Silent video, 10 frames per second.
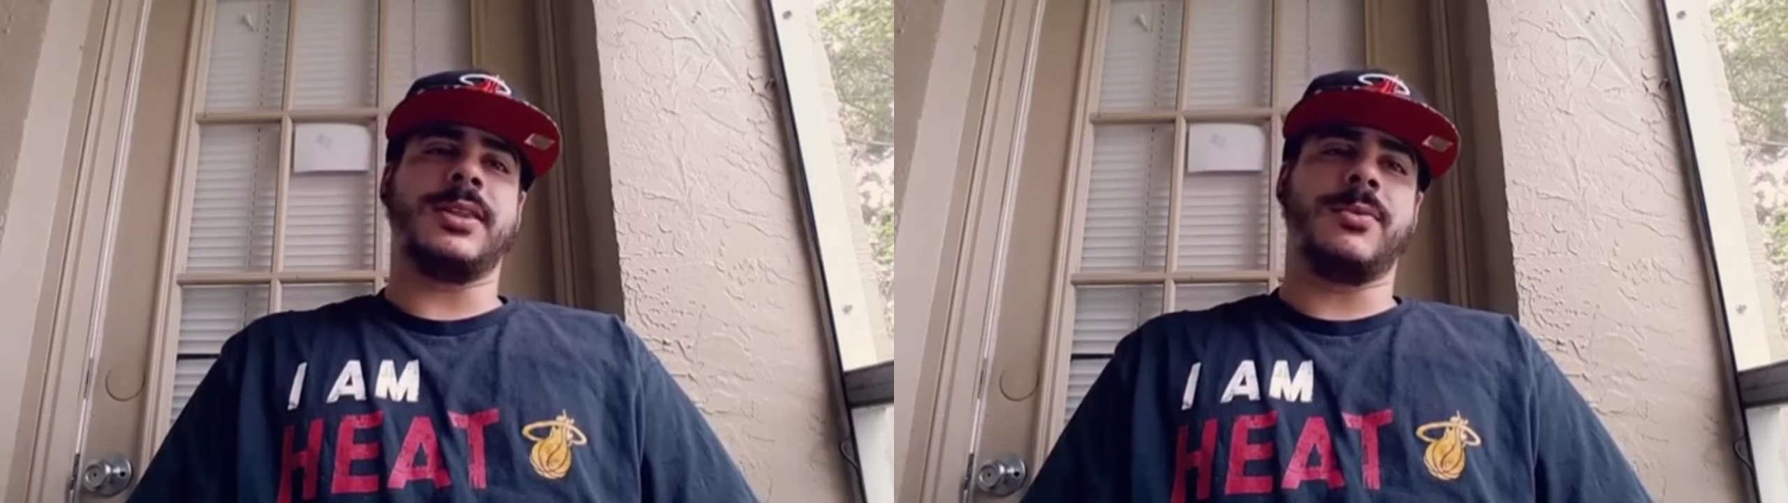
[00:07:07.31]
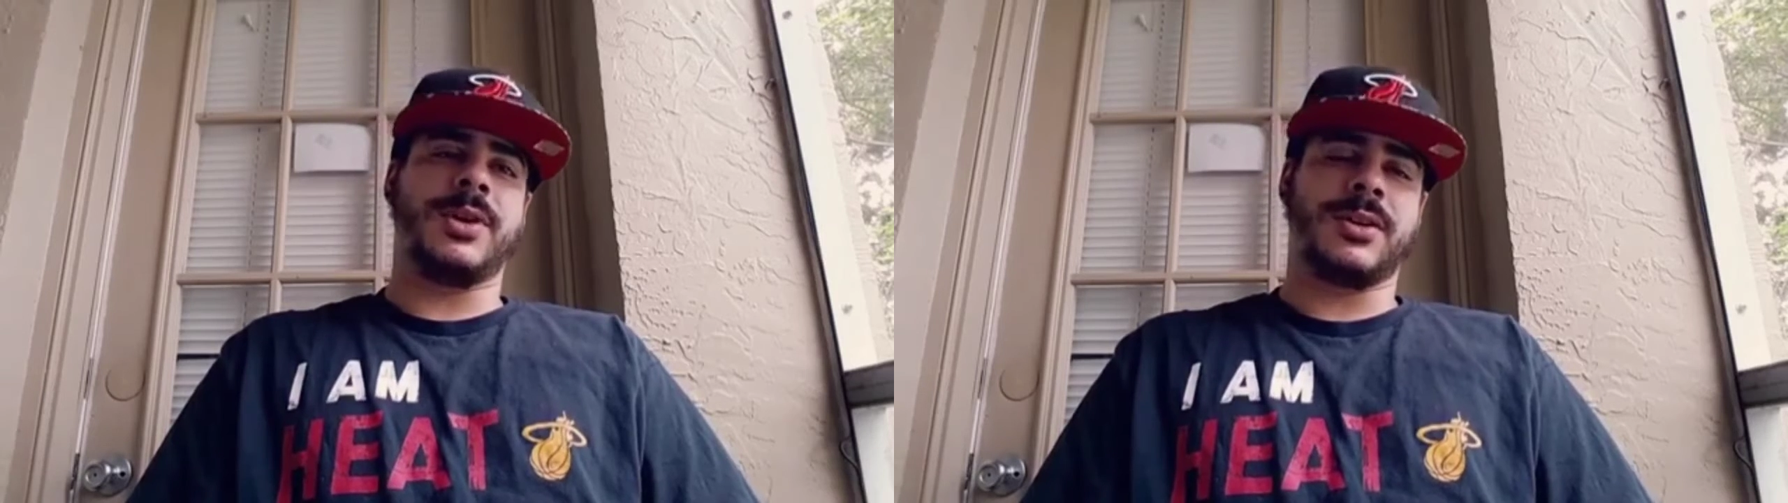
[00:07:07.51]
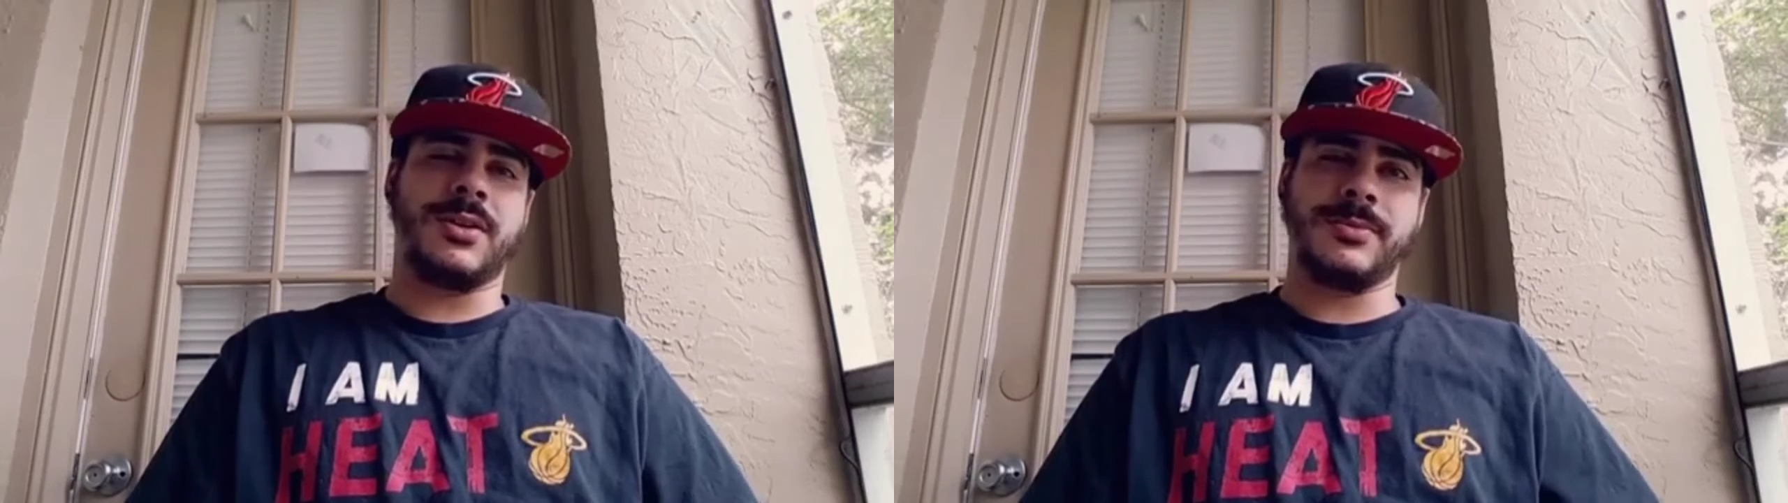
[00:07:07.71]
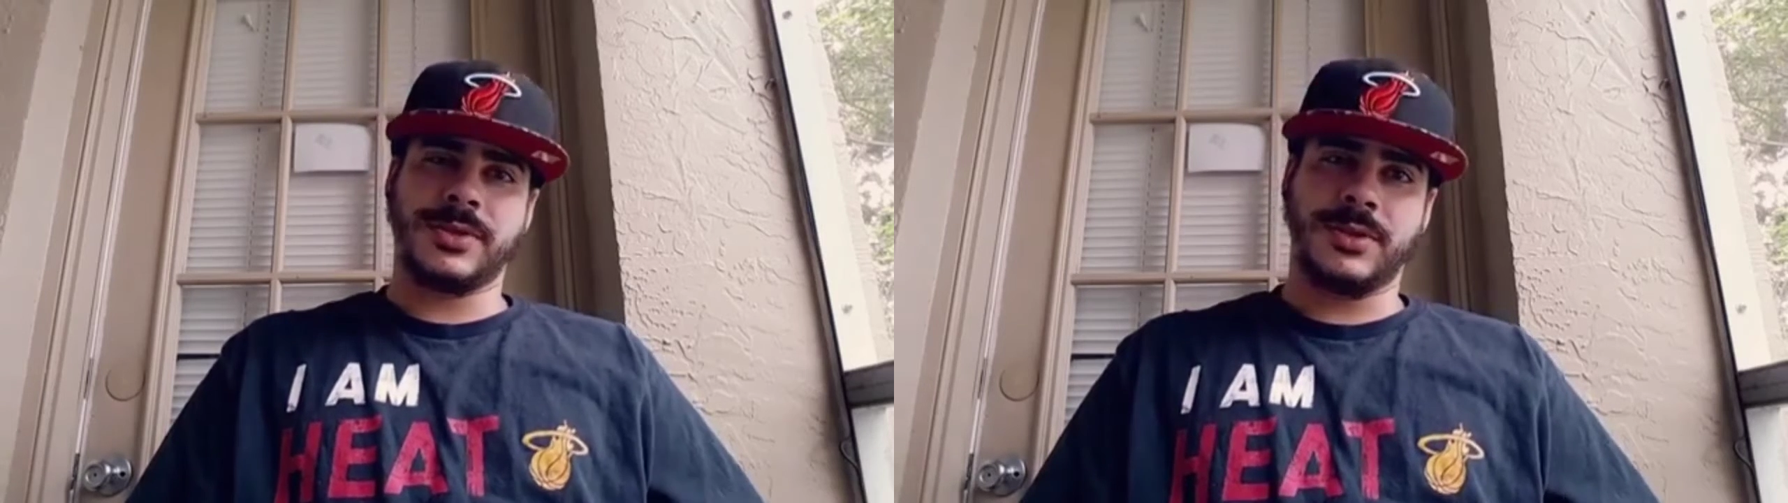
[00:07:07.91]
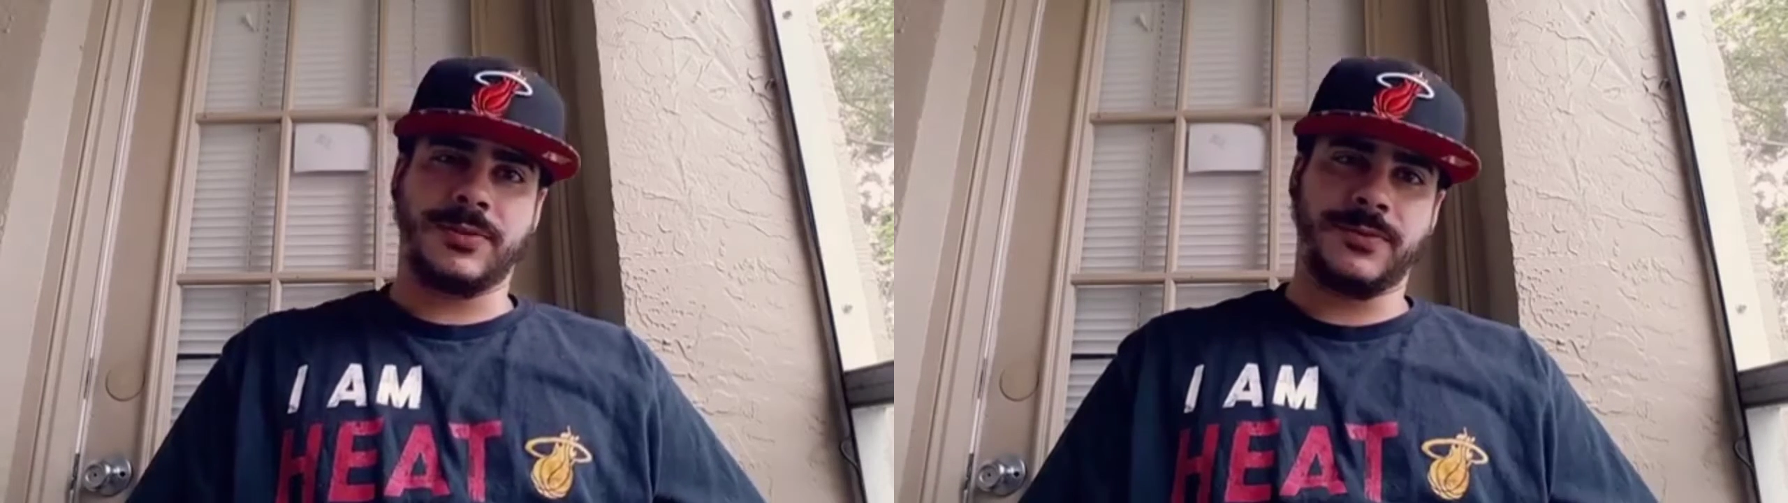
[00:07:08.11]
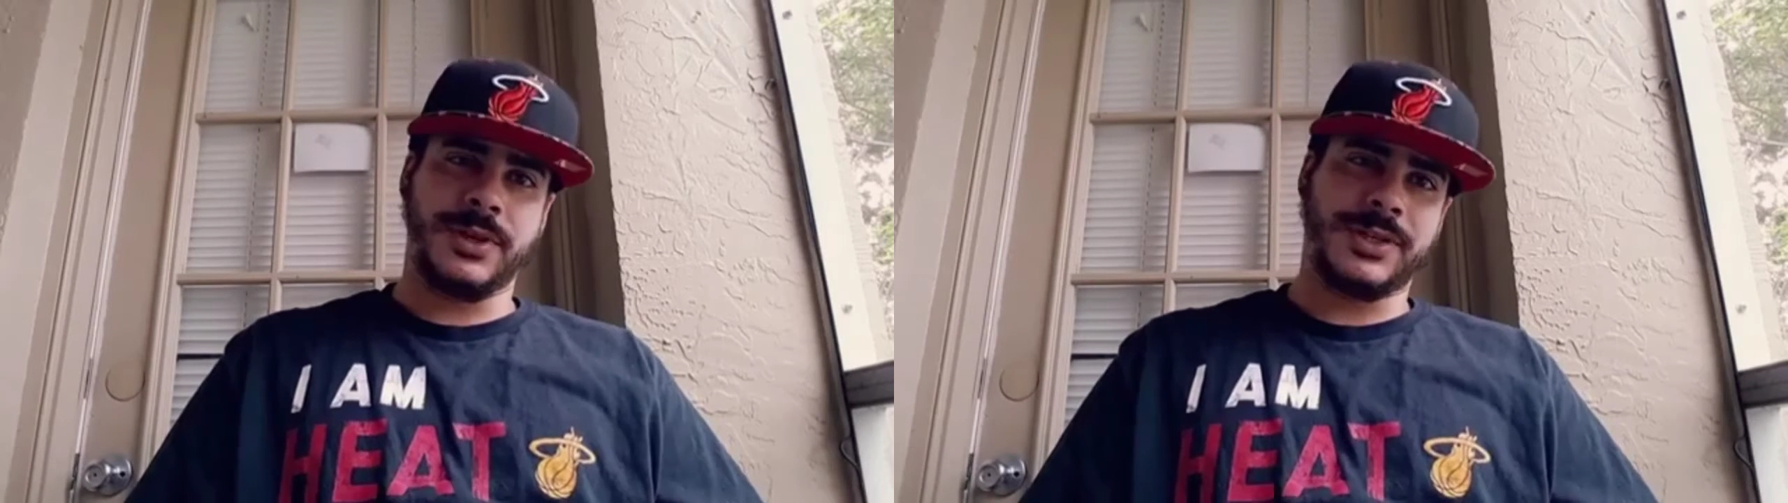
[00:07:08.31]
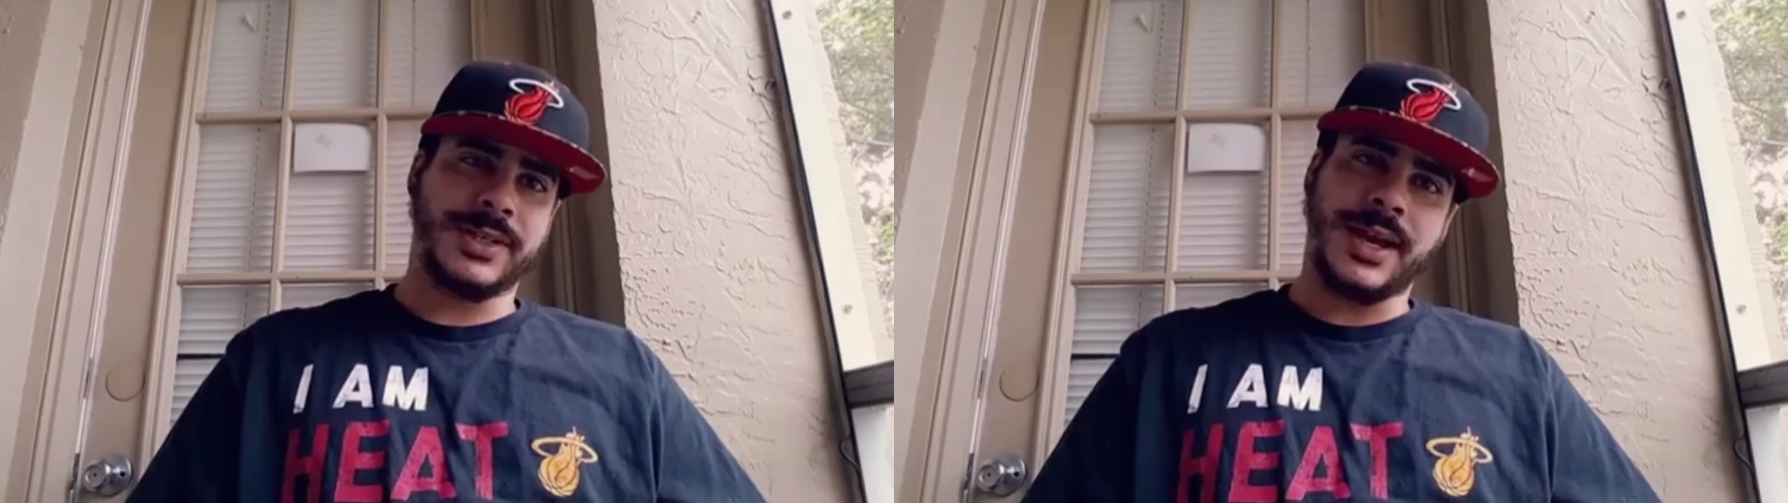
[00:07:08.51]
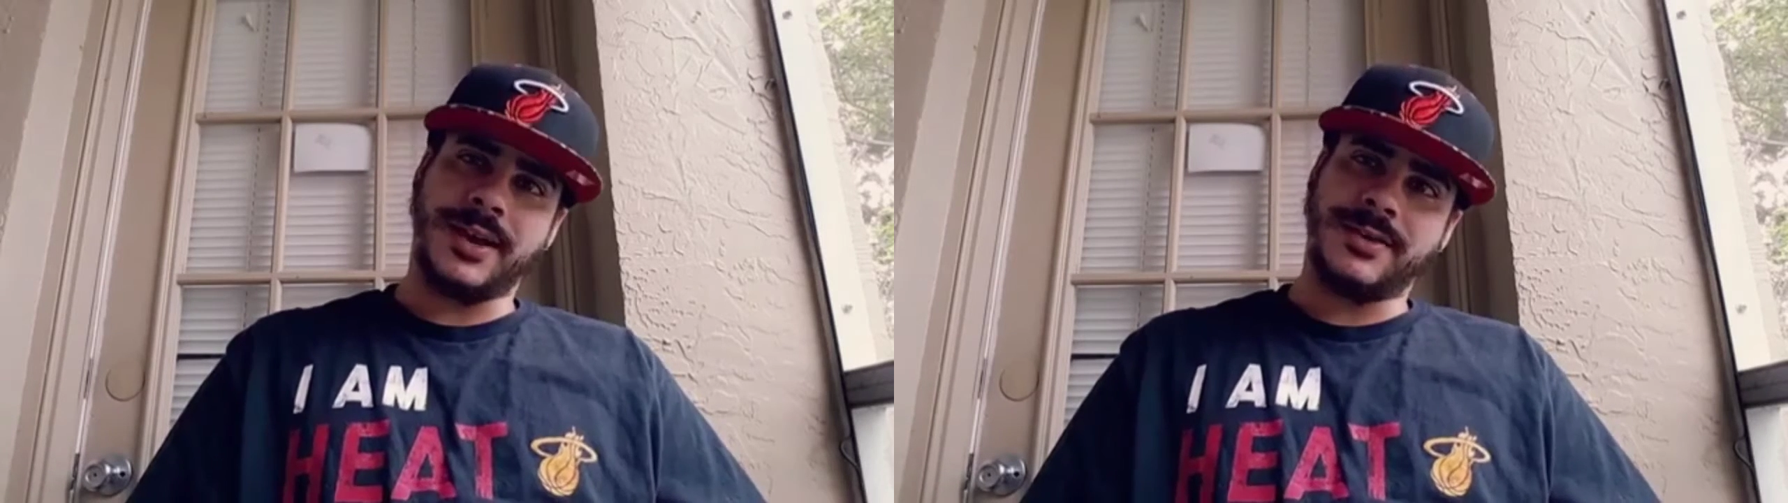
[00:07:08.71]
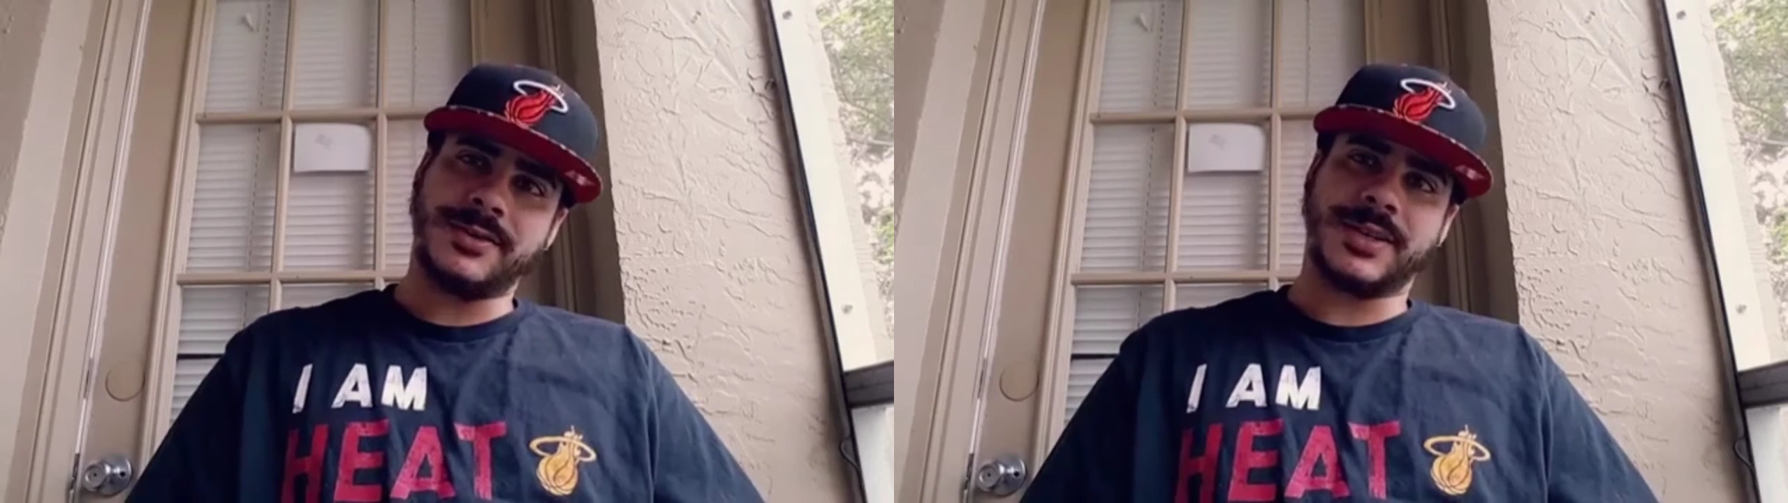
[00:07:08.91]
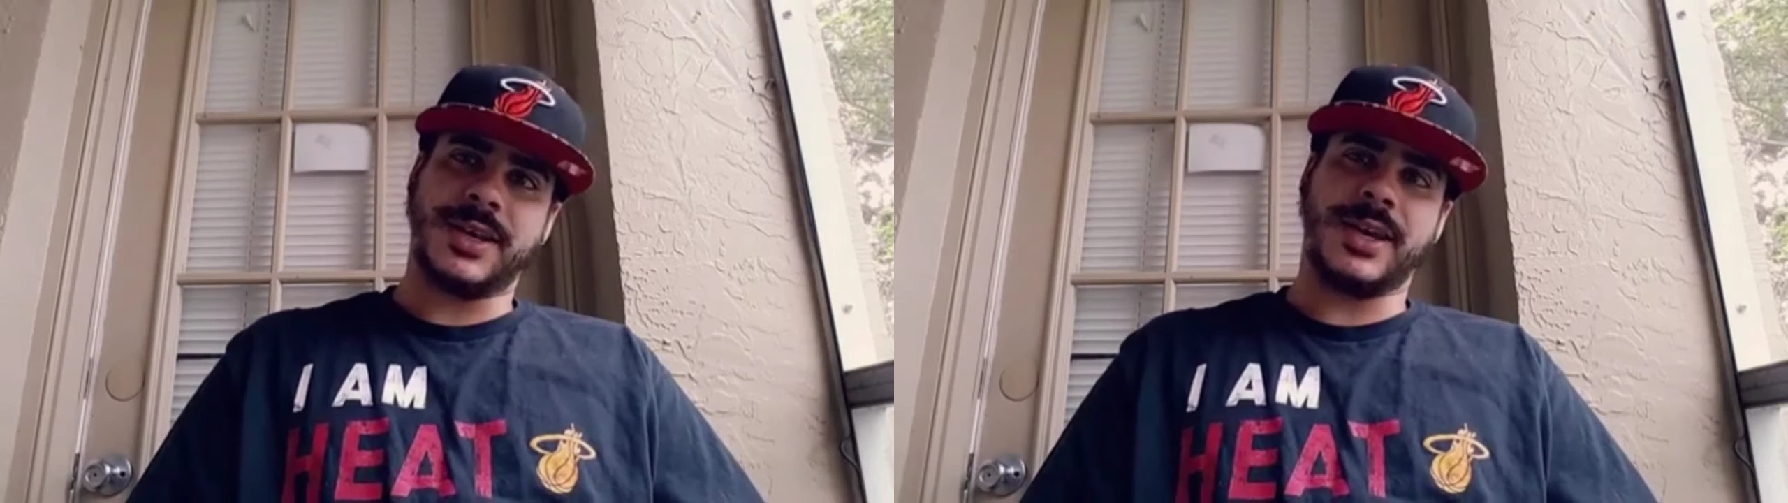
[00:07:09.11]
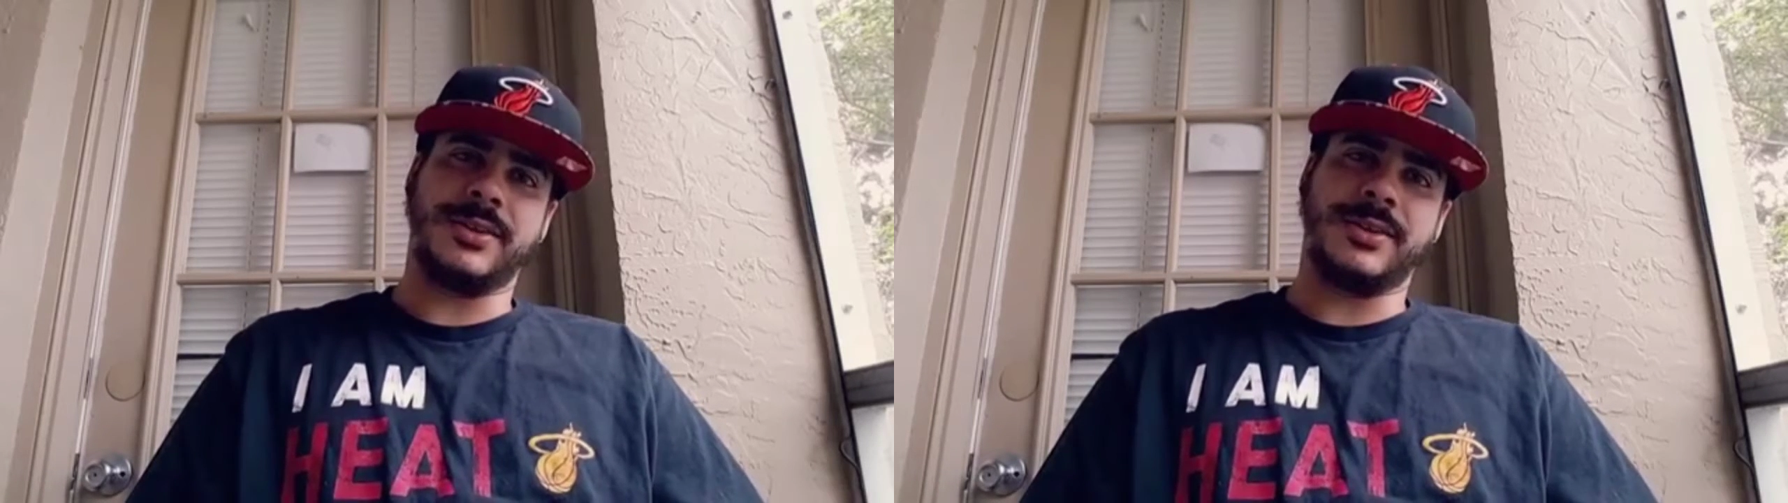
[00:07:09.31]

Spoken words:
and then when it comes to the freestyles